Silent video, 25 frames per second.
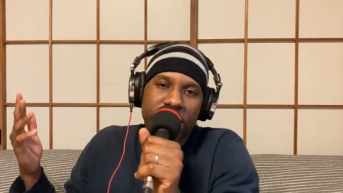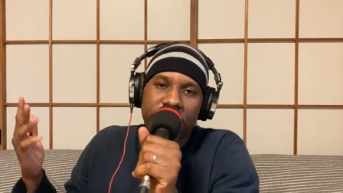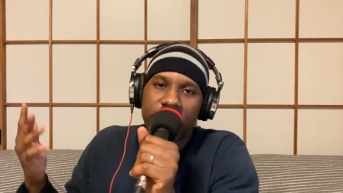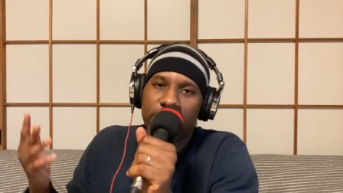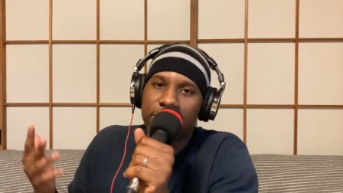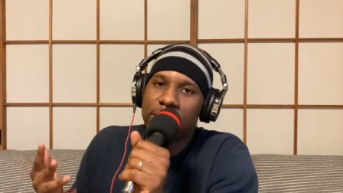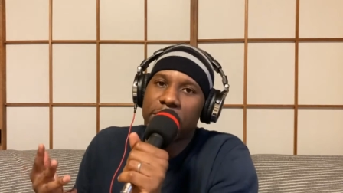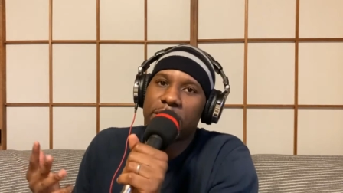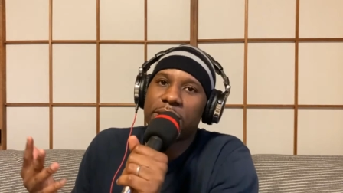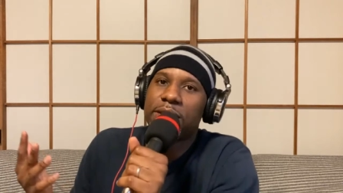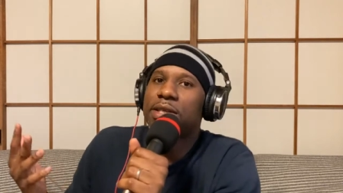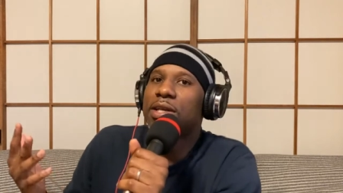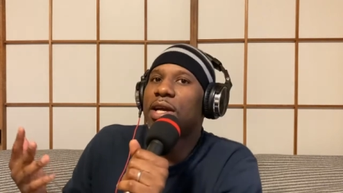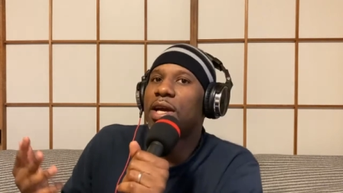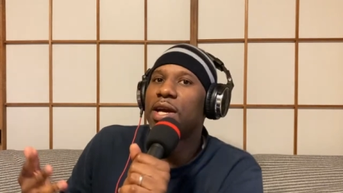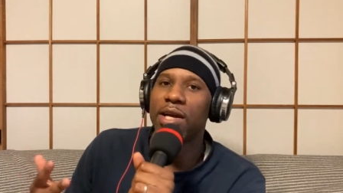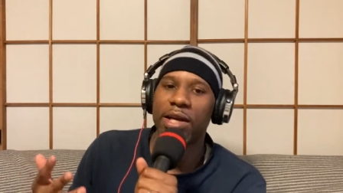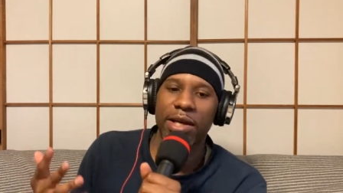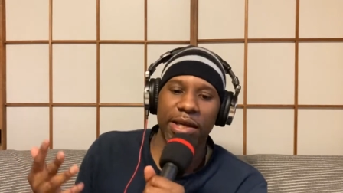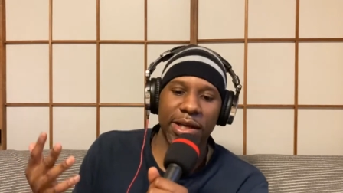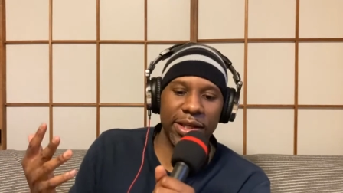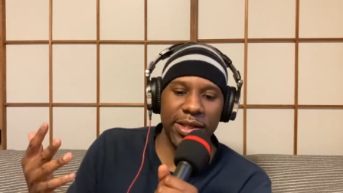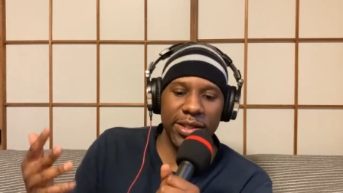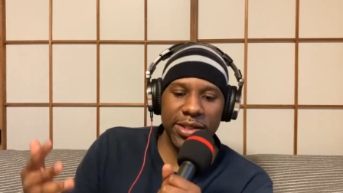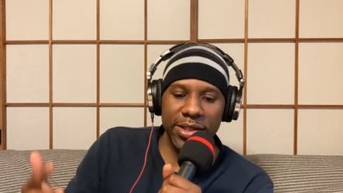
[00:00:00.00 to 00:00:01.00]
So his
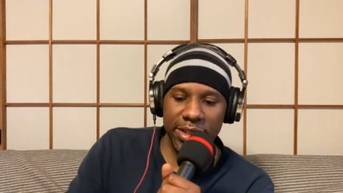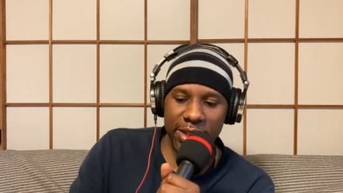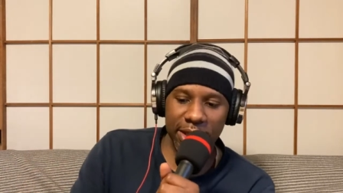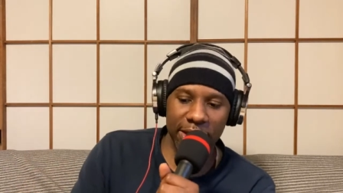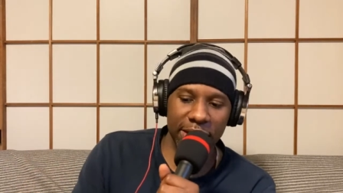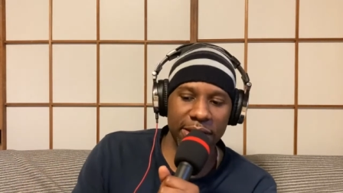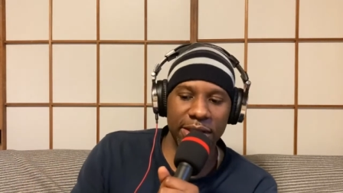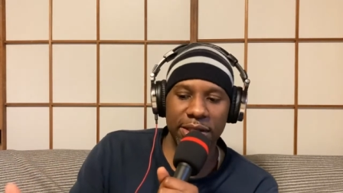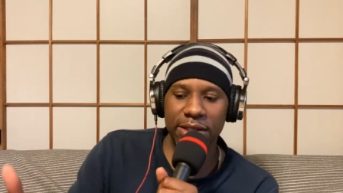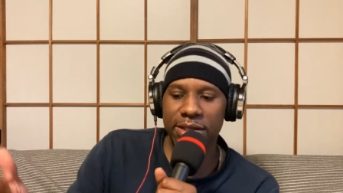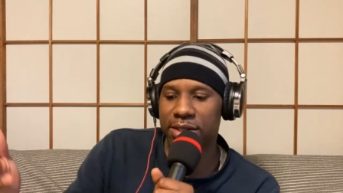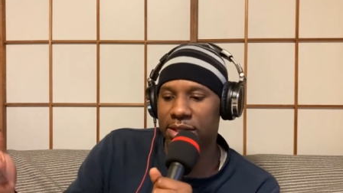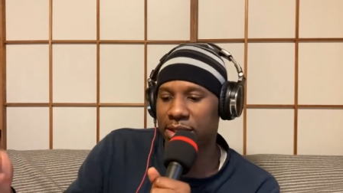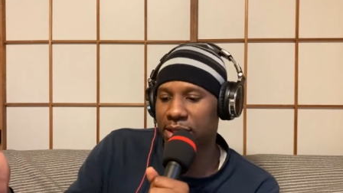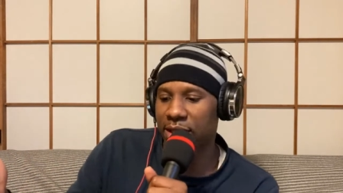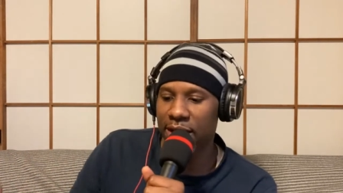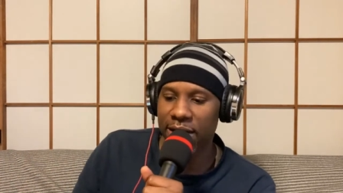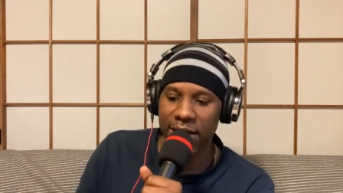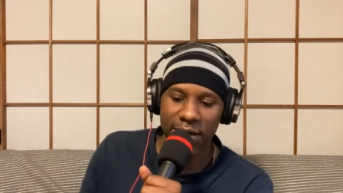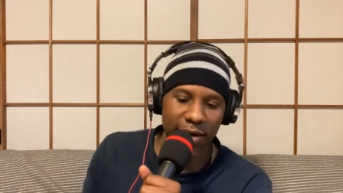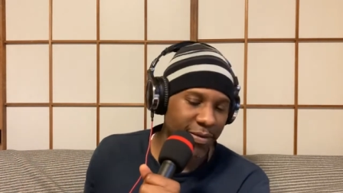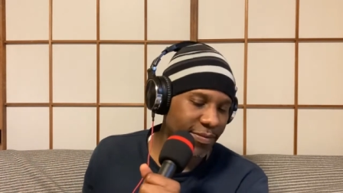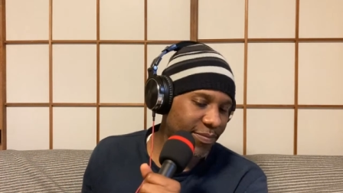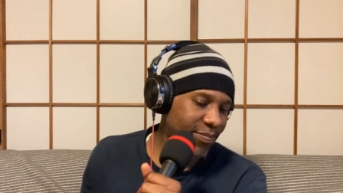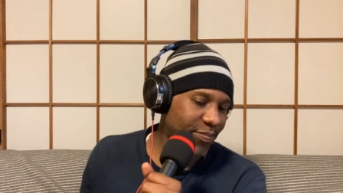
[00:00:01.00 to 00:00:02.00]
son is
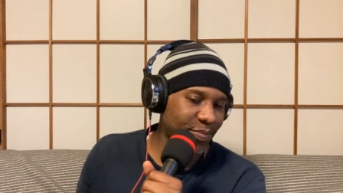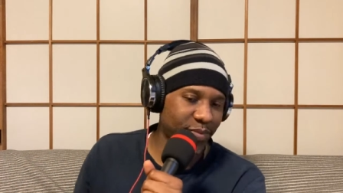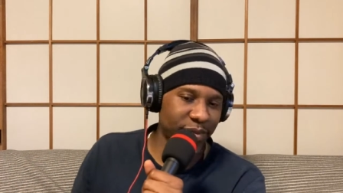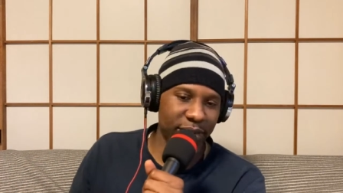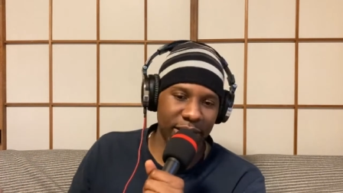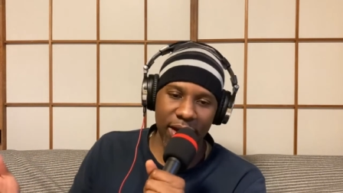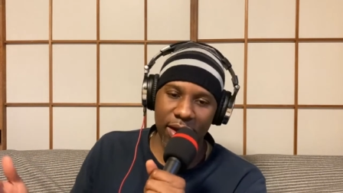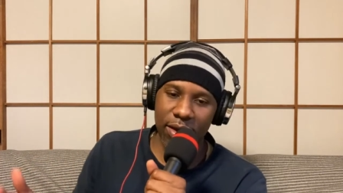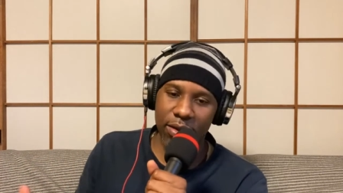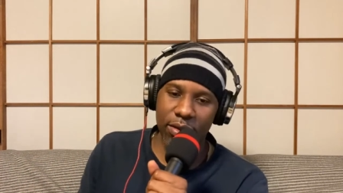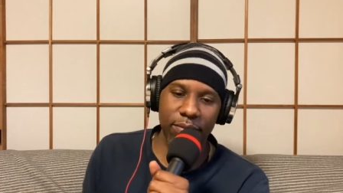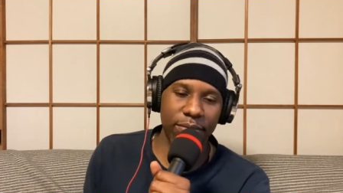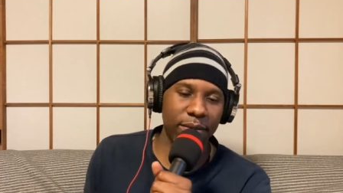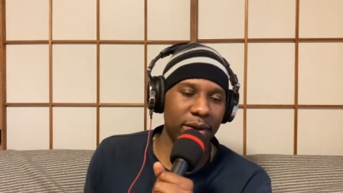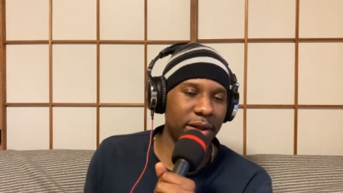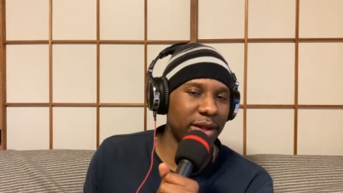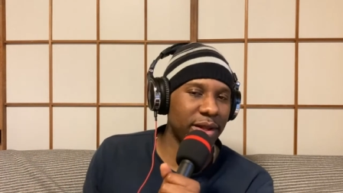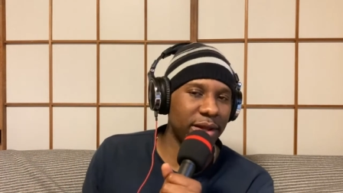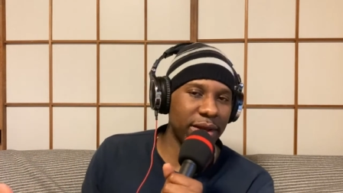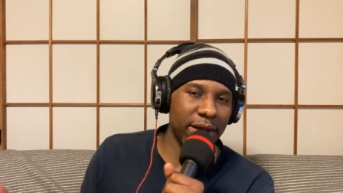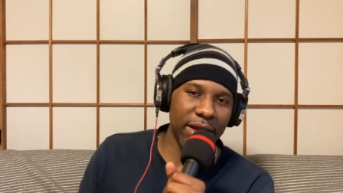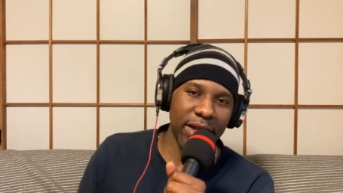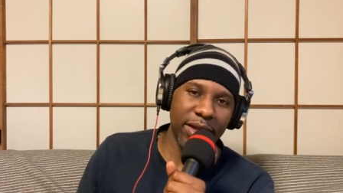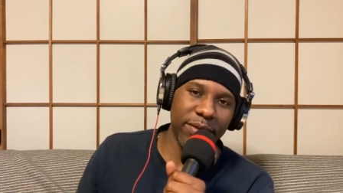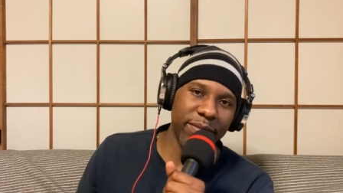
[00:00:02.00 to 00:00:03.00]
like, I don't know,
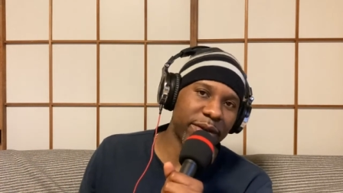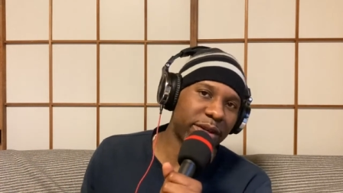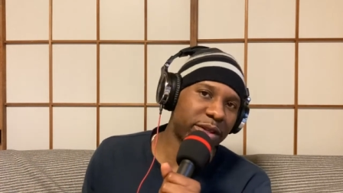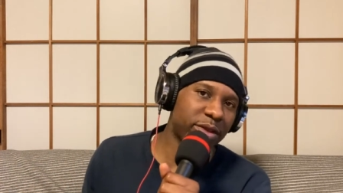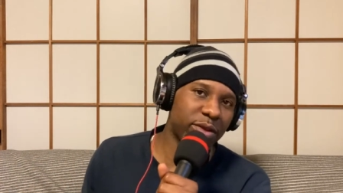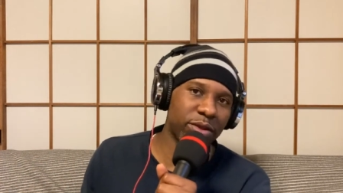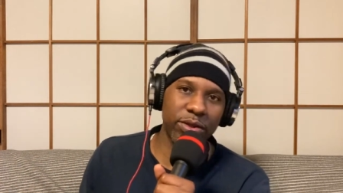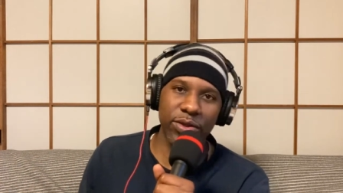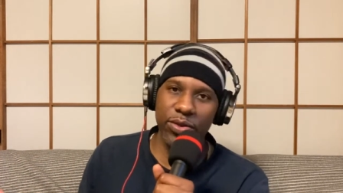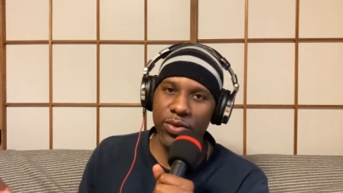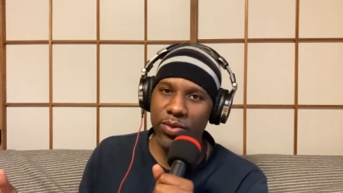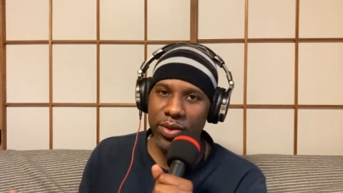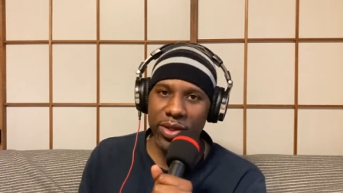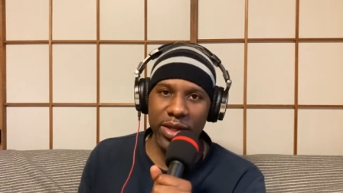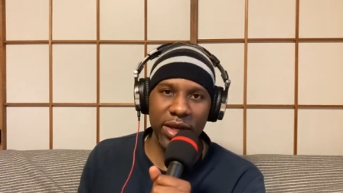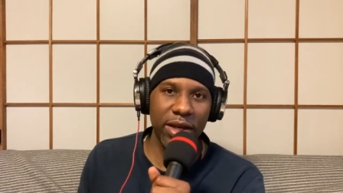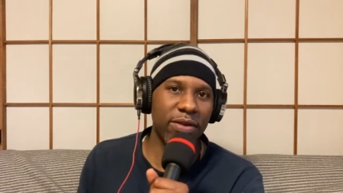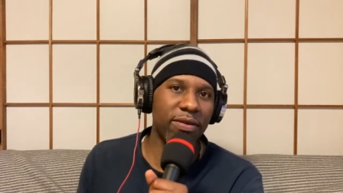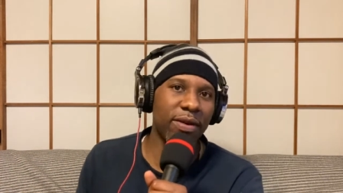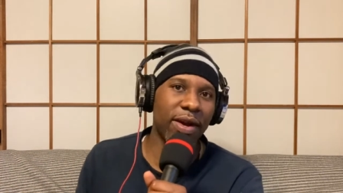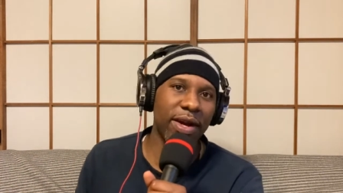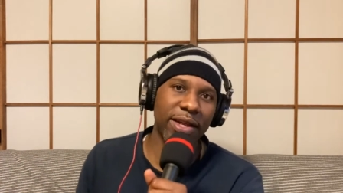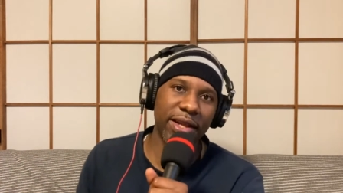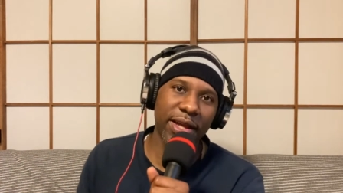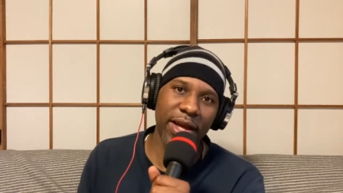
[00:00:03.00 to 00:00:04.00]
probably elementary school kid
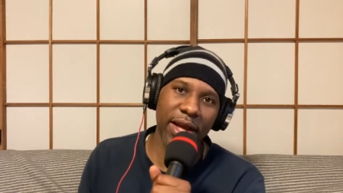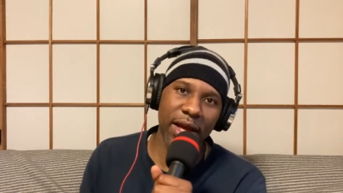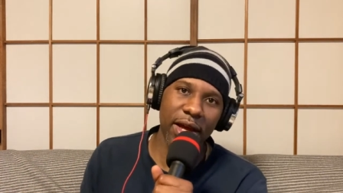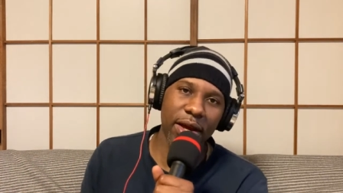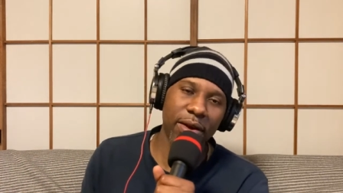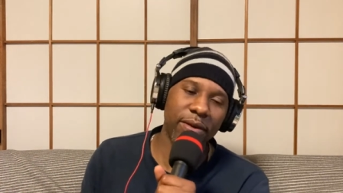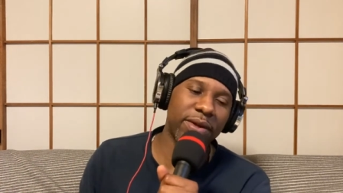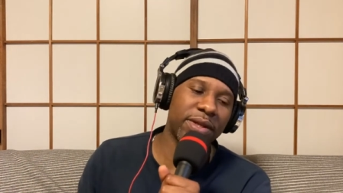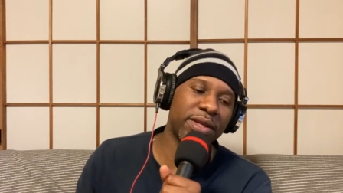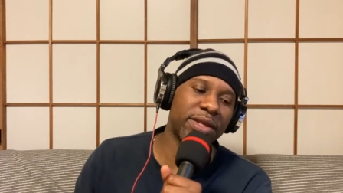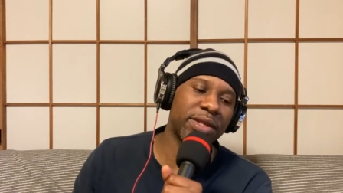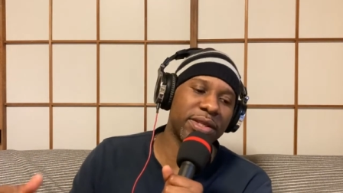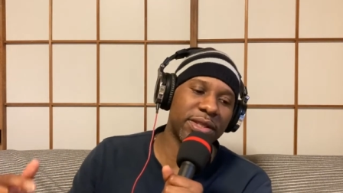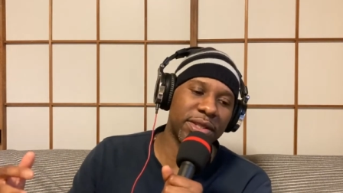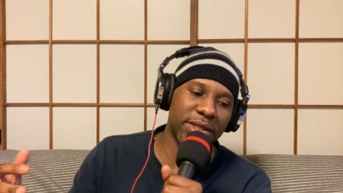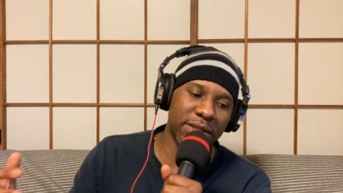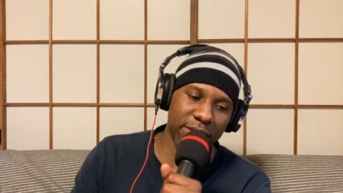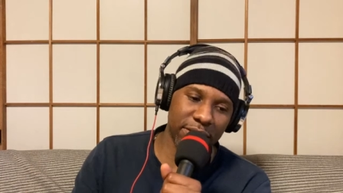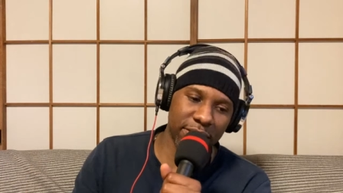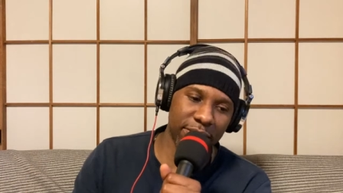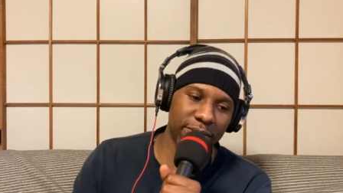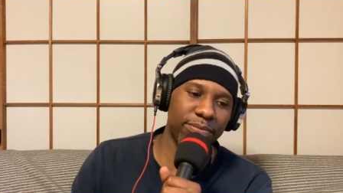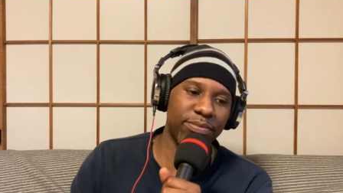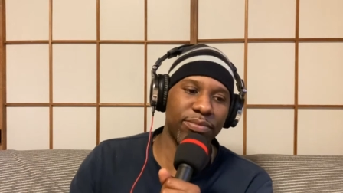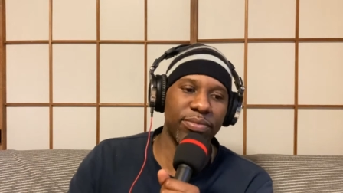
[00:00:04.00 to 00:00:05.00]
right now, and he's